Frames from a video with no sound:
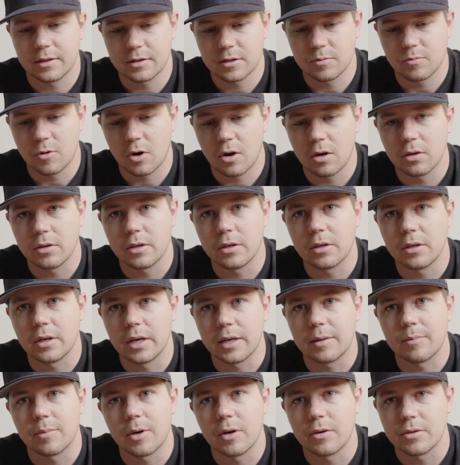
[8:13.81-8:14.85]
small little
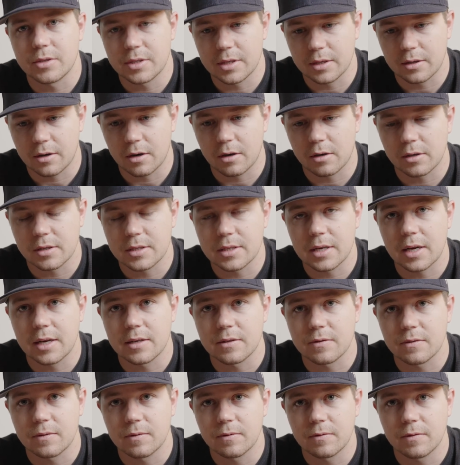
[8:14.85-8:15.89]
like posted card
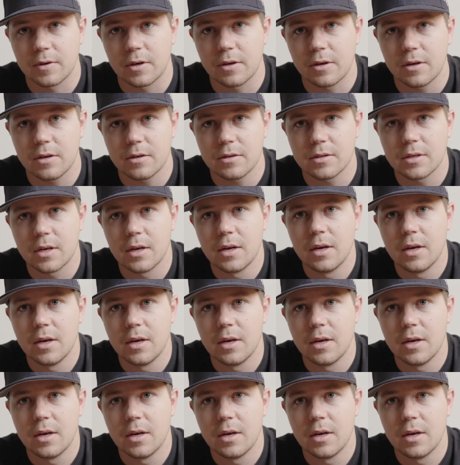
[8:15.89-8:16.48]
size photos,